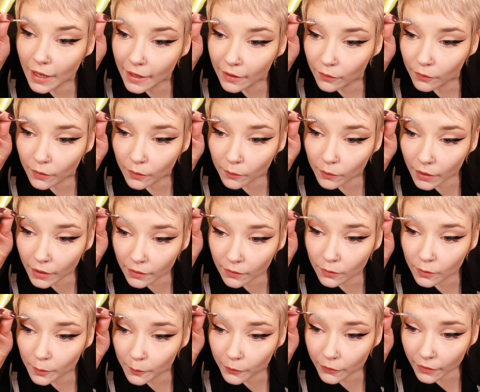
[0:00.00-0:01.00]
I don't know what
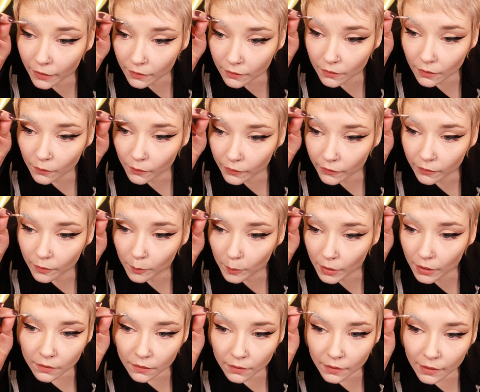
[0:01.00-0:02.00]
I'm saying. Don't listen to
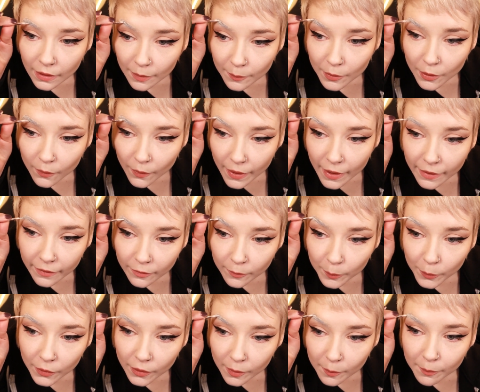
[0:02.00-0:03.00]
me. And I'm no
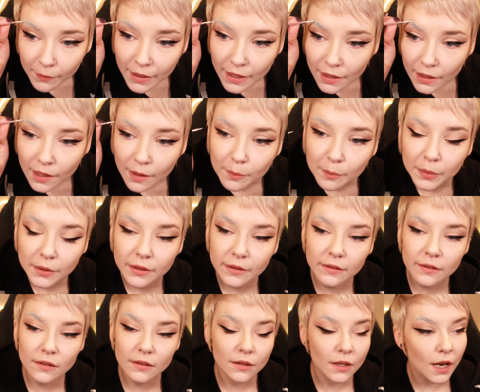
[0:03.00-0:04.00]
expert in makeup, but
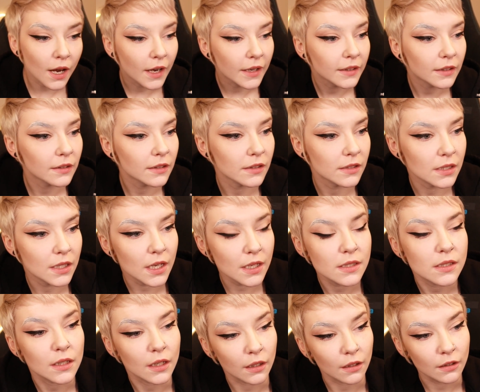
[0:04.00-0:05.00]
this is kind of
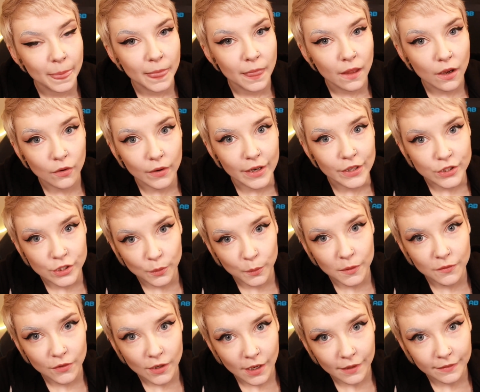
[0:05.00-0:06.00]
disgusting. All right, so
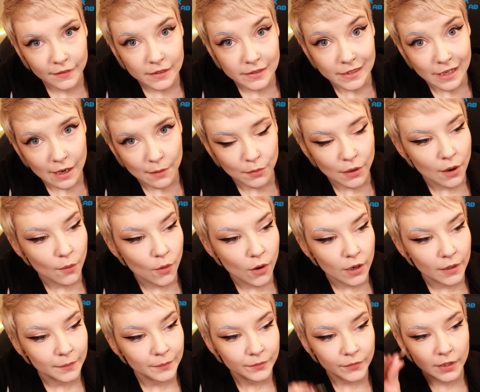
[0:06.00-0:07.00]
we've got this eyebrow
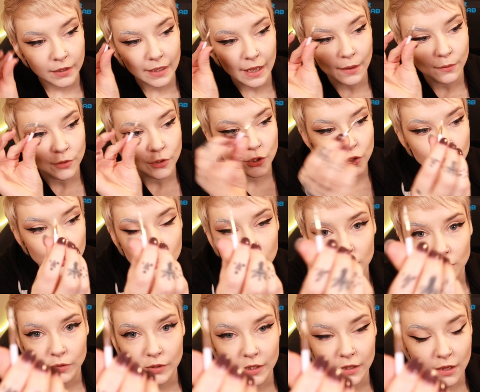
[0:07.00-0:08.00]
on, and that was just
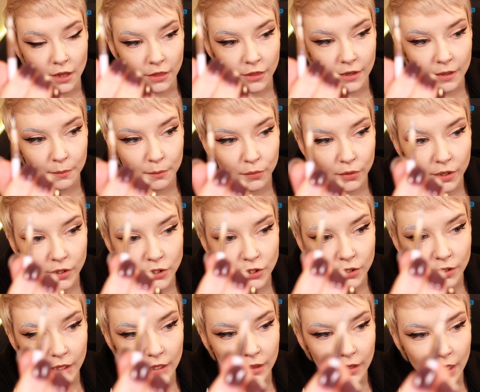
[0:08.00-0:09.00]
using the thin brush
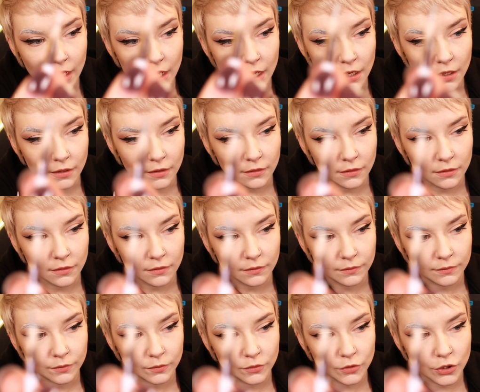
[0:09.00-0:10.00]
that they...
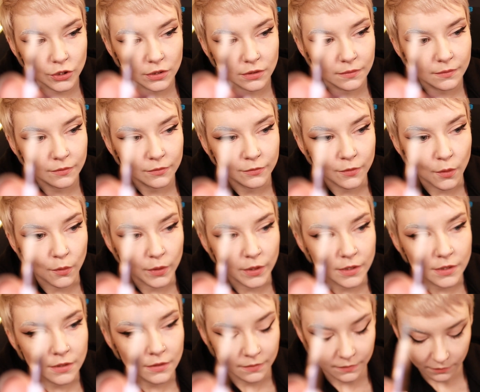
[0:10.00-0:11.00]
Just
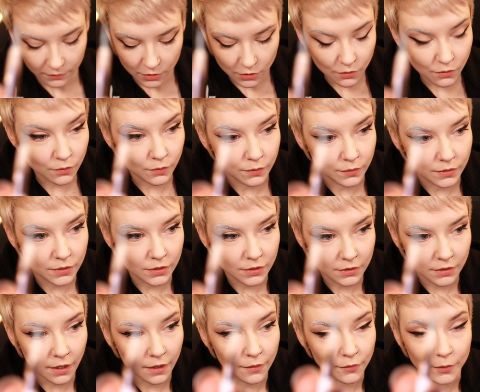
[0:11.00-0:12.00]
focus. You
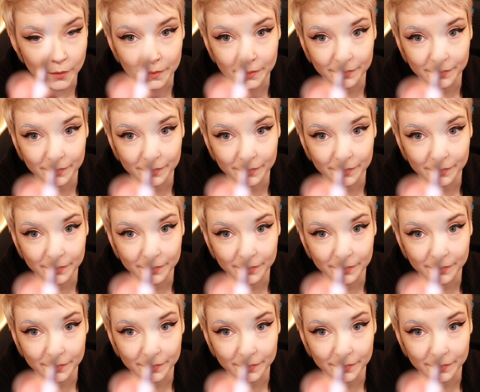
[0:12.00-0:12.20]
son of a...